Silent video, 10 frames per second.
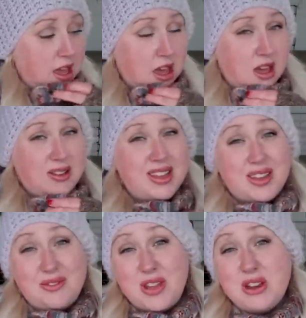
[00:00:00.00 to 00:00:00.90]
Uh,
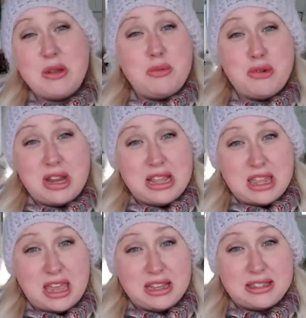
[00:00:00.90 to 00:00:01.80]
very pretty
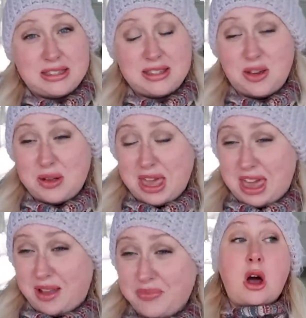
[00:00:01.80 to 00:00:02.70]
lights, okay.